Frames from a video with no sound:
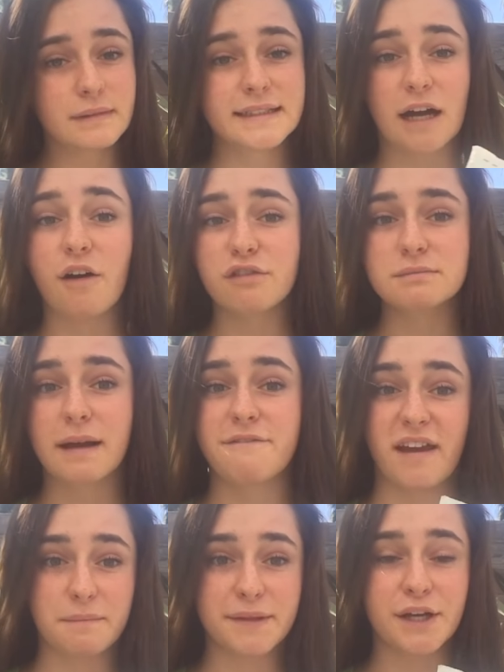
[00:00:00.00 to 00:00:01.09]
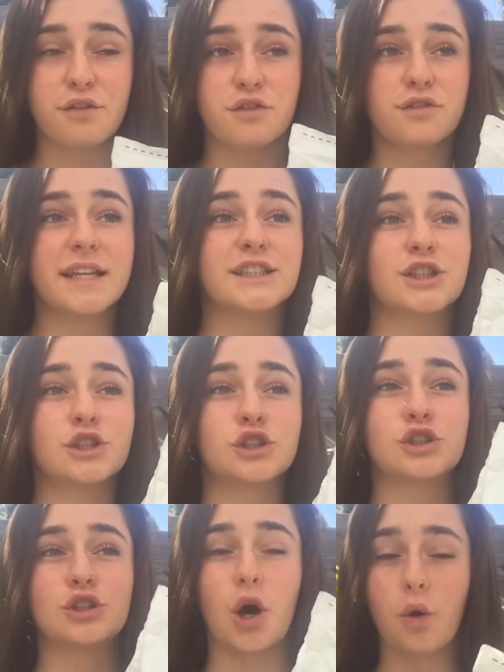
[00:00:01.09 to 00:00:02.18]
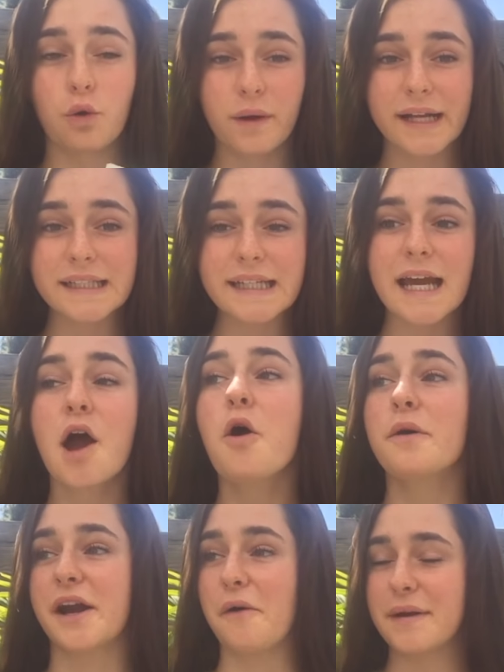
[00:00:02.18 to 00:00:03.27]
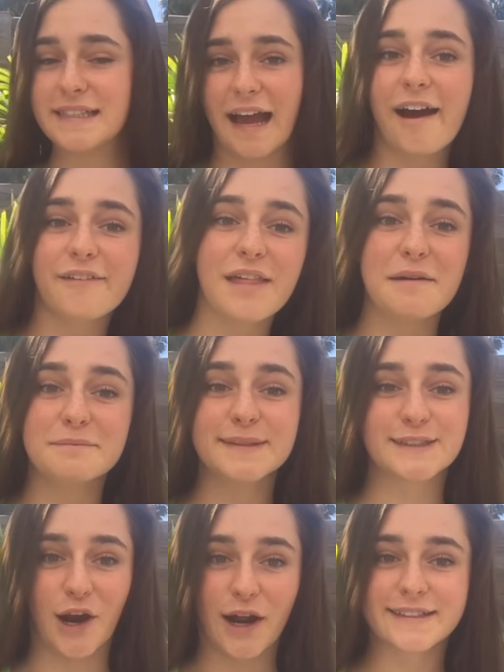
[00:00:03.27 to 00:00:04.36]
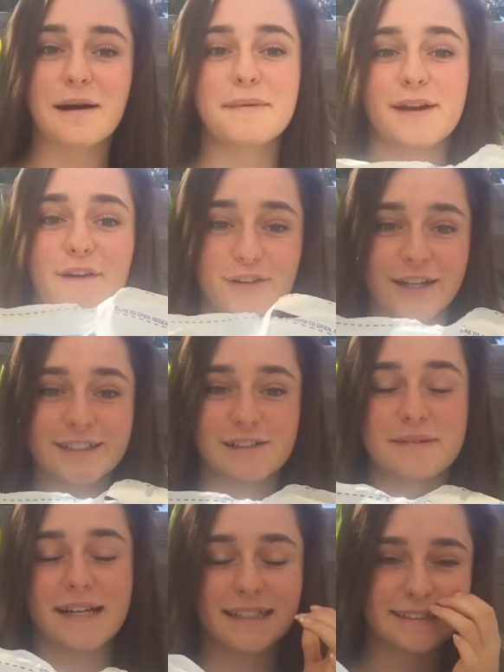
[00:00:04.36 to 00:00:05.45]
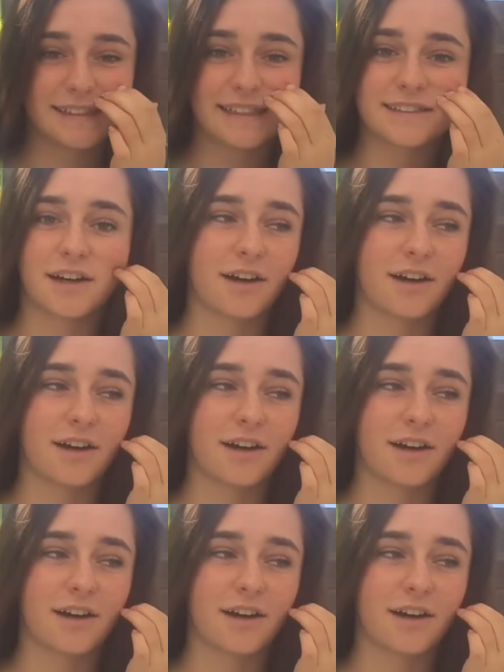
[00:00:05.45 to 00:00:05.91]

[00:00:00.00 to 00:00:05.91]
Myself and my family go through these so quickly. We always have them stocked up in our freezer because these